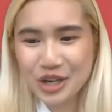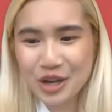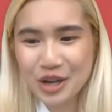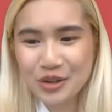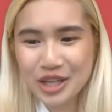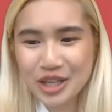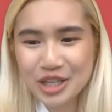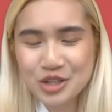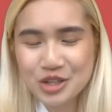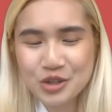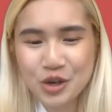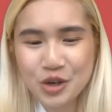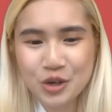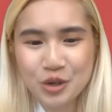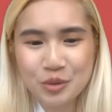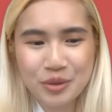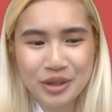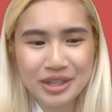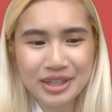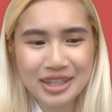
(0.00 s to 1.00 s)
like to
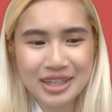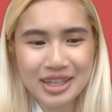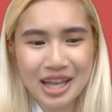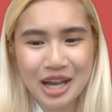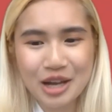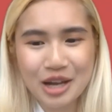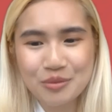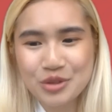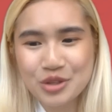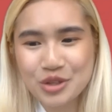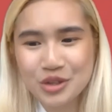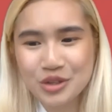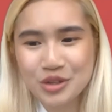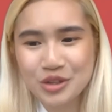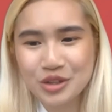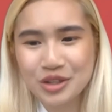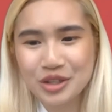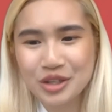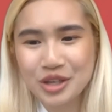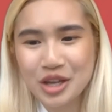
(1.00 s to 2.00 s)
open it up
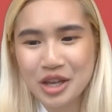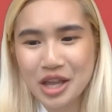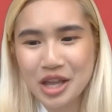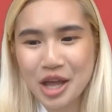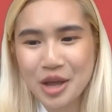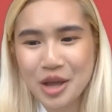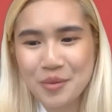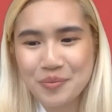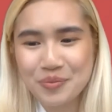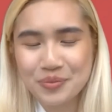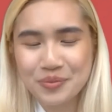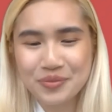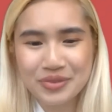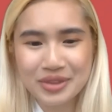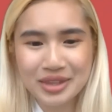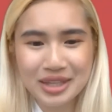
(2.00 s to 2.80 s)
to Um,